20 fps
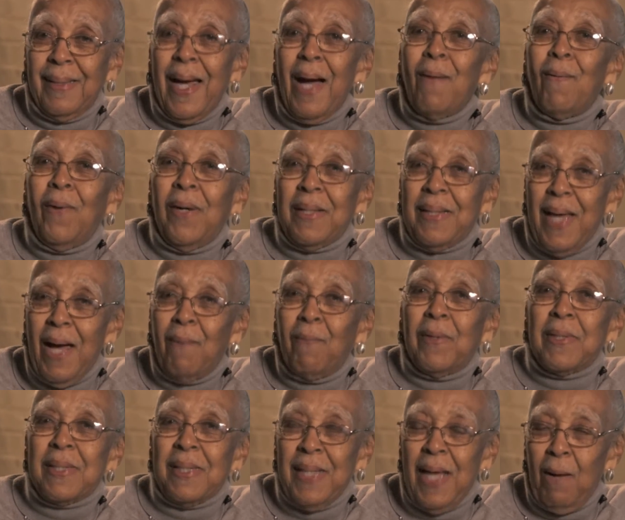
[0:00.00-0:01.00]

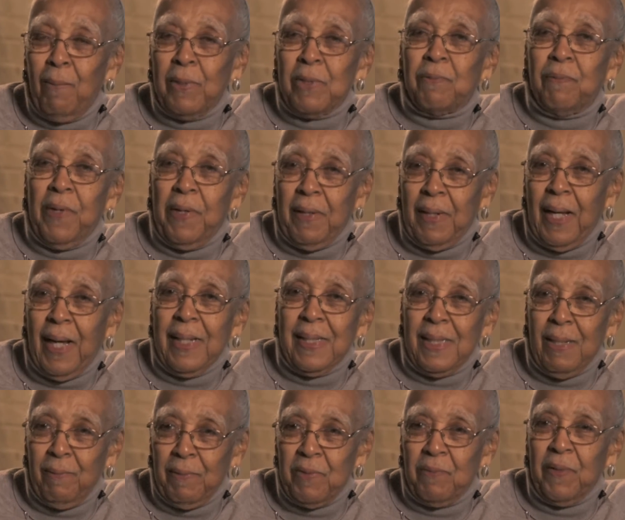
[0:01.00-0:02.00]
That was very nice.
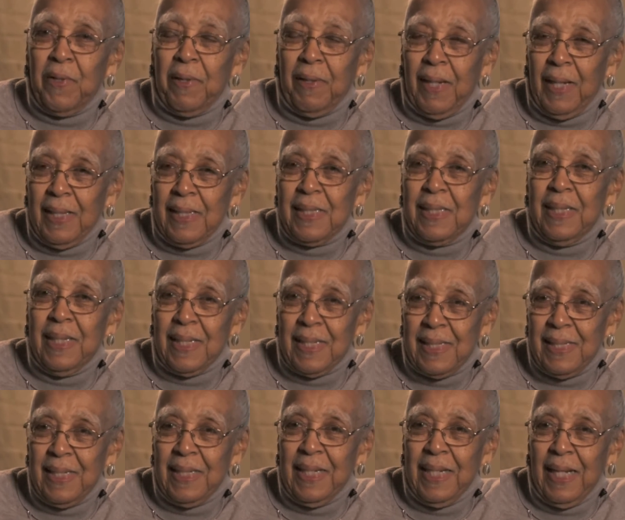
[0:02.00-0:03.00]
That was very nice. Yes,
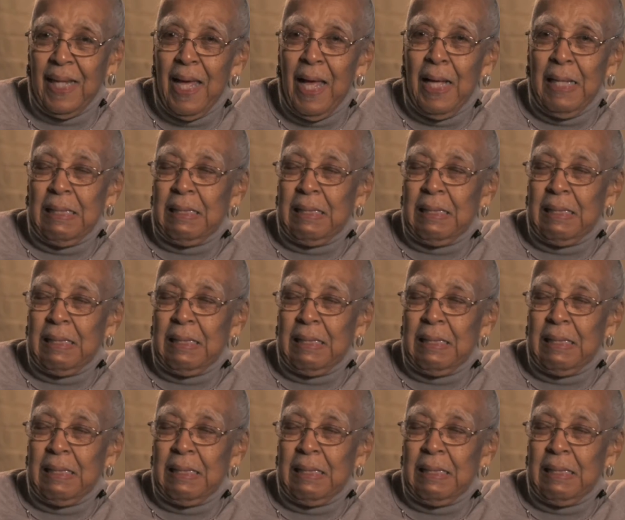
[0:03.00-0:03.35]
indeed.